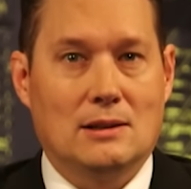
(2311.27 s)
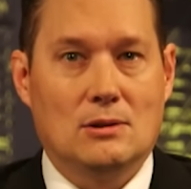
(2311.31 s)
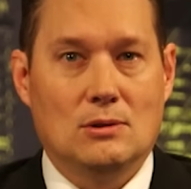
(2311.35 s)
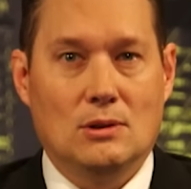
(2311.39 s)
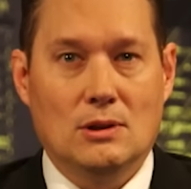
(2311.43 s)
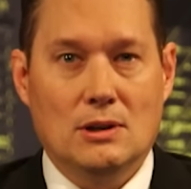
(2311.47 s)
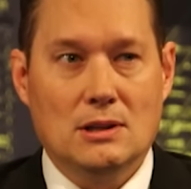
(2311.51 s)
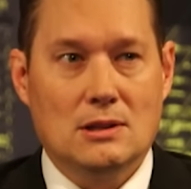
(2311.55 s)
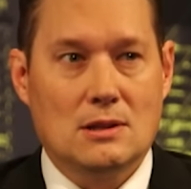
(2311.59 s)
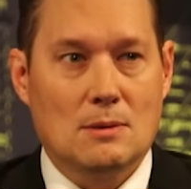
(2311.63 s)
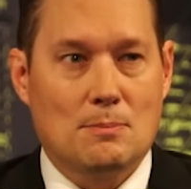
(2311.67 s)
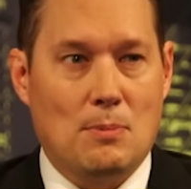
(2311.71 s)
You
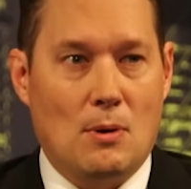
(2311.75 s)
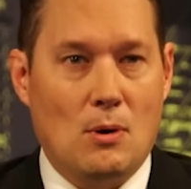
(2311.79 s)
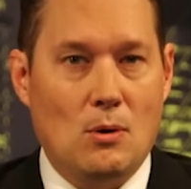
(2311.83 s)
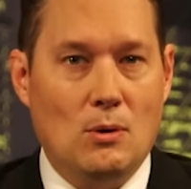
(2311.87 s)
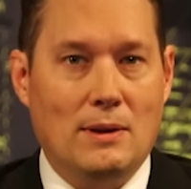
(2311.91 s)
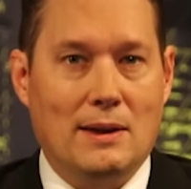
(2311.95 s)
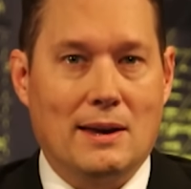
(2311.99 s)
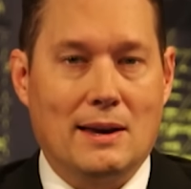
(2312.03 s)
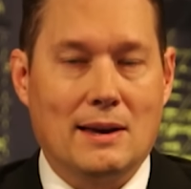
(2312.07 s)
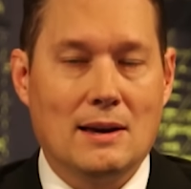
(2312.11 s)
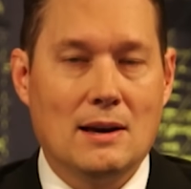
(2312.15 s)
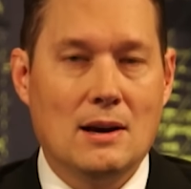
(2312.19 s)
look at the
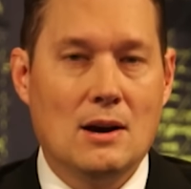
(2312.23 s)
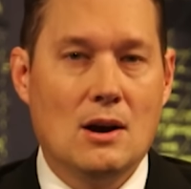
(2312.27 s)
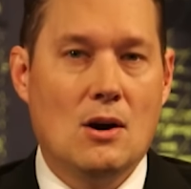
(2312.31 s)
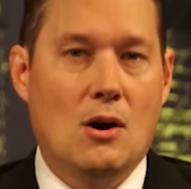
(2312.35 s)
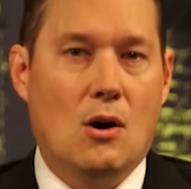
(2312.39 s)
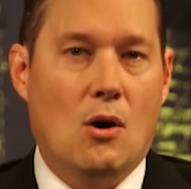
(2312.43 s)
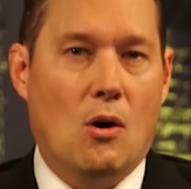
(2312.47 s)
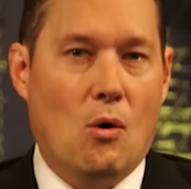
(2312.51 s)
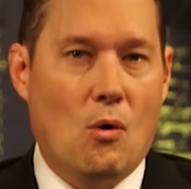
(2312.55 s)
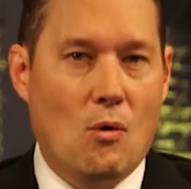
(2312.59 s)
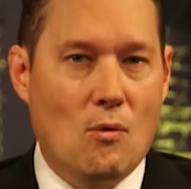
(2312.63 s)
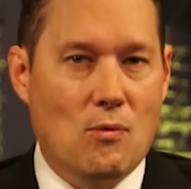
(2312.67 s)
polling,
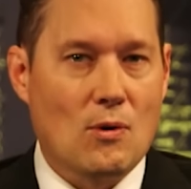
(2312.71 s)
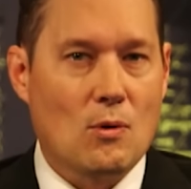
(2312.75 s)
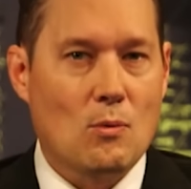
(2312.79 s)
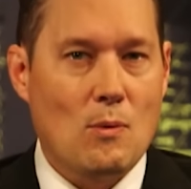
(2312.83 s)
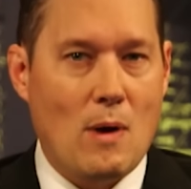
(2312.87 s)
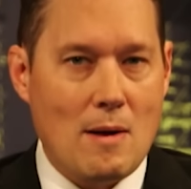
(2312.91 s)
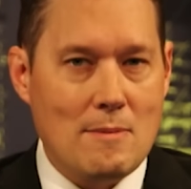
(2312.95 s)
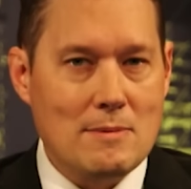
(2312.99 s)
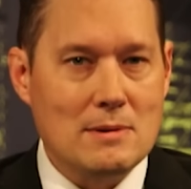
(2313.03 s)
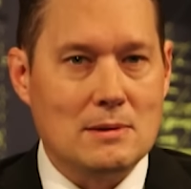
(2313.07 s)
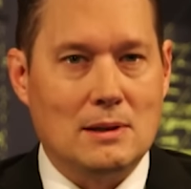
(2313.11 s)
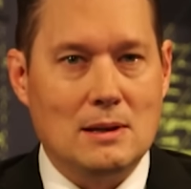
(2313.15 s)

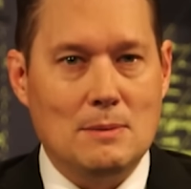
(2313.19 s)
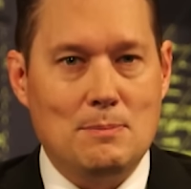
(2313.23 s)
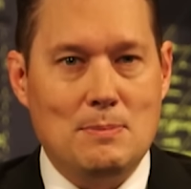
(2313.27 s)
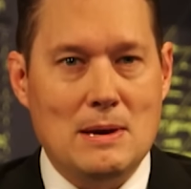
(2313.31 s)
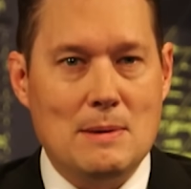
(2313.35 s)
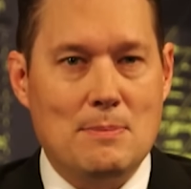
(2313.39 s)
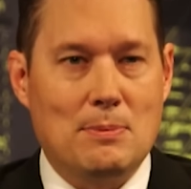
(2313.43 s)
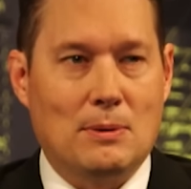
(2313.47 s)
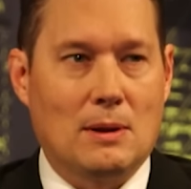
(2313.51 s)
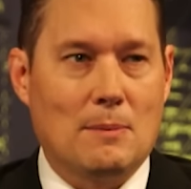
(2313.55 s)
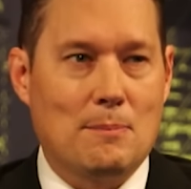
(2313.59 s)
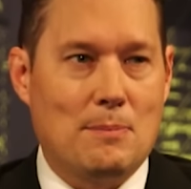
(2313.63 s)
overwhelmingly,
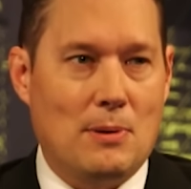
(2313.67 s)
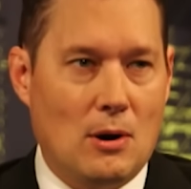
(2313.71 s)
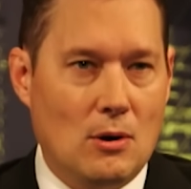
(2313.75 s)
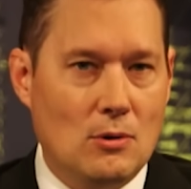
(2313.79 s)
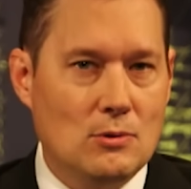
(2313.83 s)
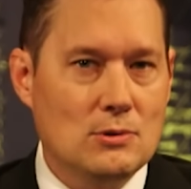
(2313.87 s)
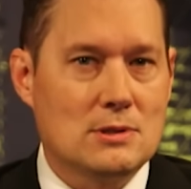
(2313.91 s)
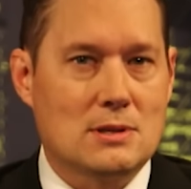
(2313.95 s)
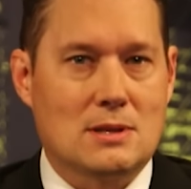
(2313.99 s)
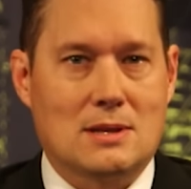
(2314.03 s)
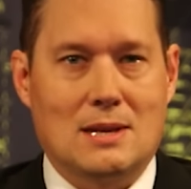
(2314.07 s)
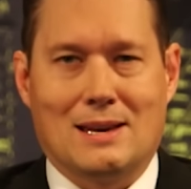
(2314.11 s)
people
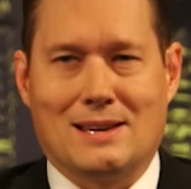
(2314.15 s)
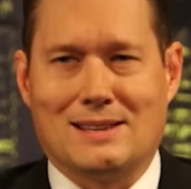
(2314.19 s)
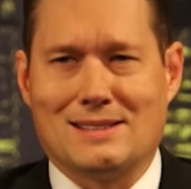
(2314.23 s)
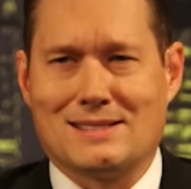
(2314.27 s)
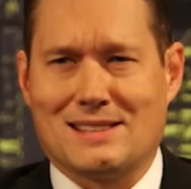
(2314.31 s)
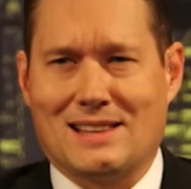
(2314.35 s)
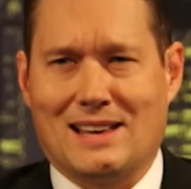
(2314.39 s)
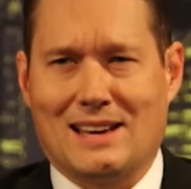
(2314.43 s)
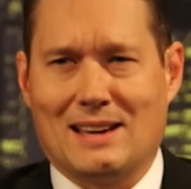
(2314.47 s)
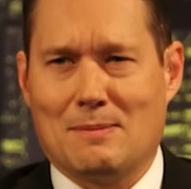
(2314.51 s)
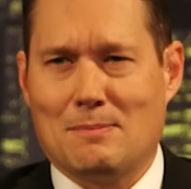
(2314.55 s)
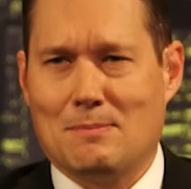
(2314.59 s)
oppose
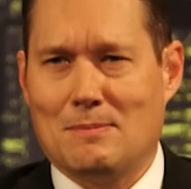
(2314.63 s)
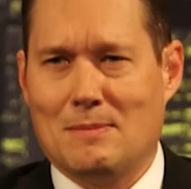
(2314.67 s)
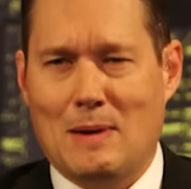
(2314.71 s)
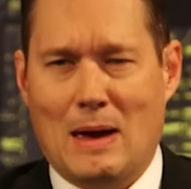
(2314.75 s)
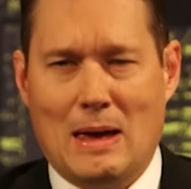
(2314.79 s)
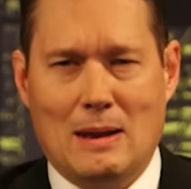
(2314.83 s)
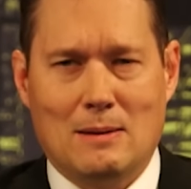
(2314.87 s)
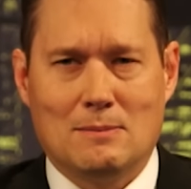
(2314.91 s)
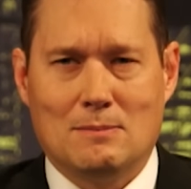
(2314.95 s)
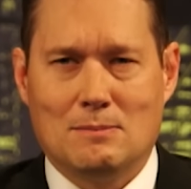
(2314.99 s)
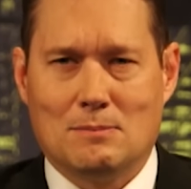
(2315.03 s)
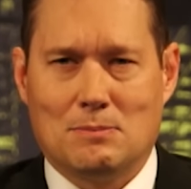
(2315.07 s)
things like
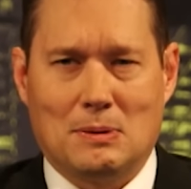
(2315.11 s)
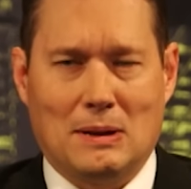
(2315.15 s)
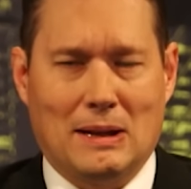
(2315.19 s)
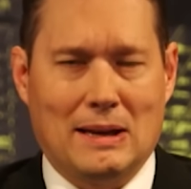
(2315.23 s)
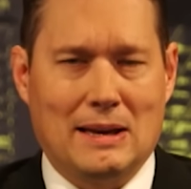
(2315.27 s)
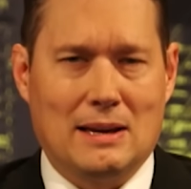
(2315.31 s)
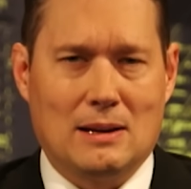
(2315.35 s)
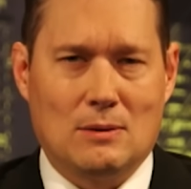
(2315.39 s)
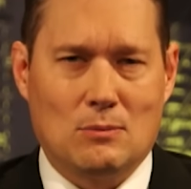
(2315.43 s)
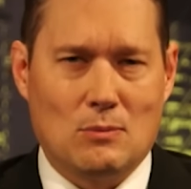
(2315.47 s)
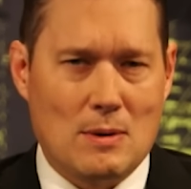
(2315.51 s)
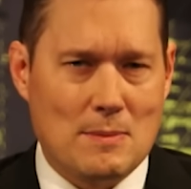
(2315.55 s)
men
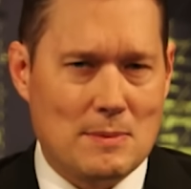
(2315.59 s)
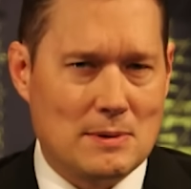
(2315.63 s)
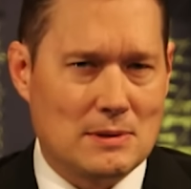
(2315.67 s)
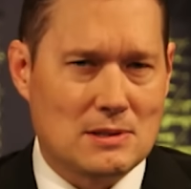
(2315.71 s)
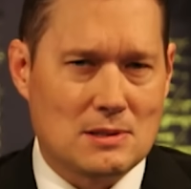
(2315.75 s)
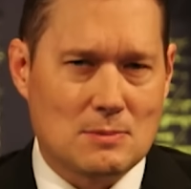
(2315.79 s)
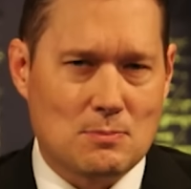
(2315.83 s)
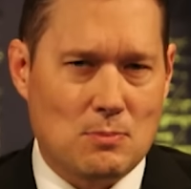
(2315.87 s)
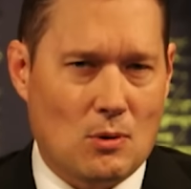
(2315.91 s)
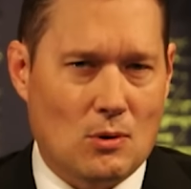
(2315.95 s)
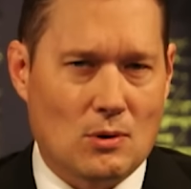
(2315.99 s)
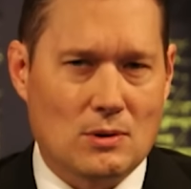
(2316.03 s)
playing in women's
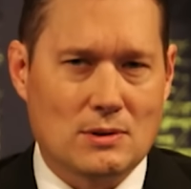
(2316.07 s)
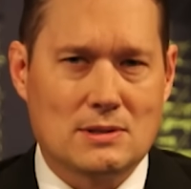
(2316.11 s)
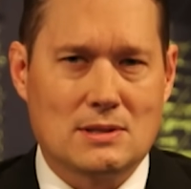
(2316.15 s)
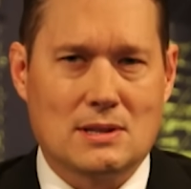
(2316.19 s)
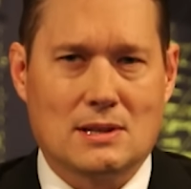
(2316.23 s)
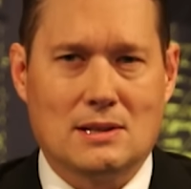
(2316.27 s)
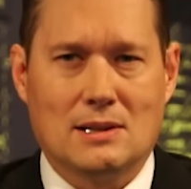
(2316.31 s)
sports.